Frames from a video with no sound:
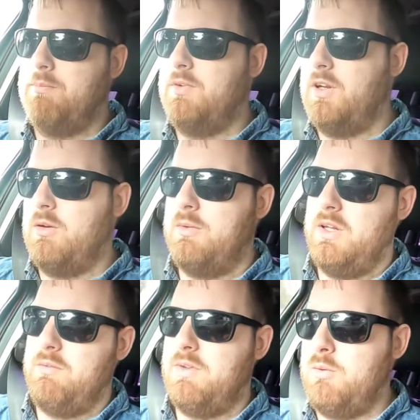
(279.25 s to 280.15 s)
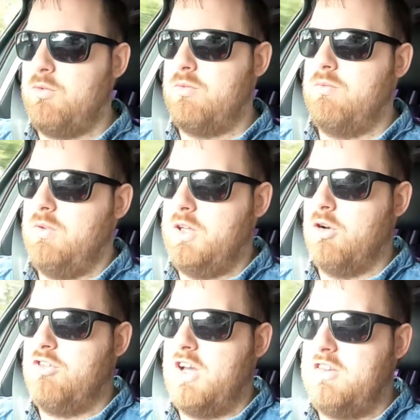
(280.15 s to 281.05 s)
You know, I mean, he
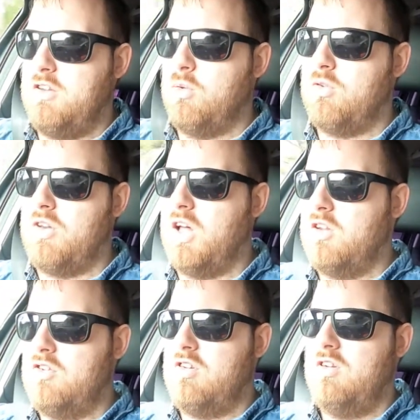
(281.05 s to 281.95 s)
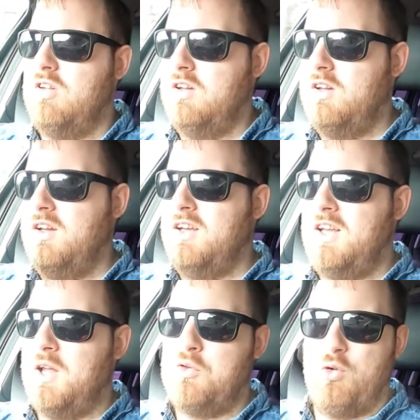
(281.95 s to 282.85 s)
got chatty towards the last, you
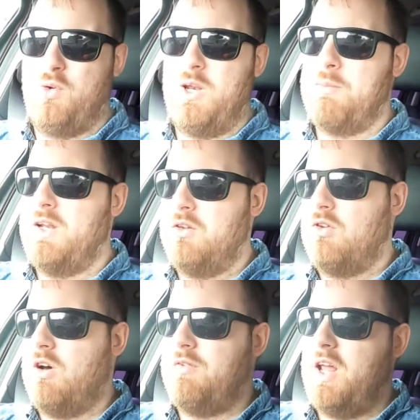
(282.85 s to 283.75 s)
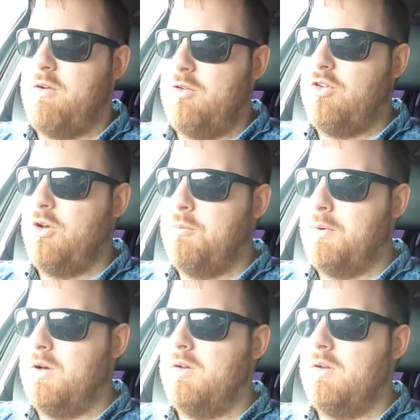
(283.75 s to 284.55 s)
know, sort of 20 minutes, half an hour or so, but